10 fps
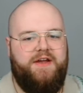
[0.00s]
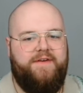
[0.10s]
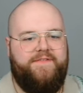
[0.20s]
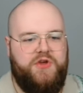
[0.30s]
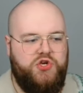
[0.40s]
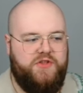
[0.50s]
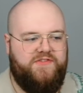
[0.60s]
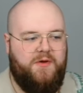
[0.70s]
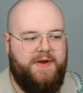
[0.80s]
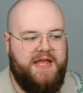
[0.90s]
fusion
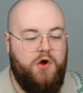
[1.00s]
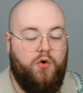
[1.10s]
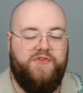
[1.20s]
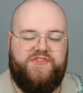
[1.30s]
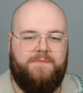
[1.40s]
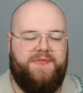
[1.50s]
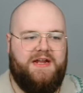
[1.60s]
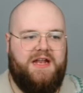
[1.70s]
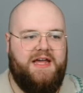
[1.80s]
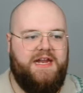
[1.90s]
summoning or
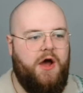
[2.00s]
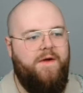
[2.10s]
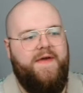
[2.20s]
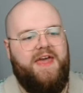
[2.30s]
something like, you know,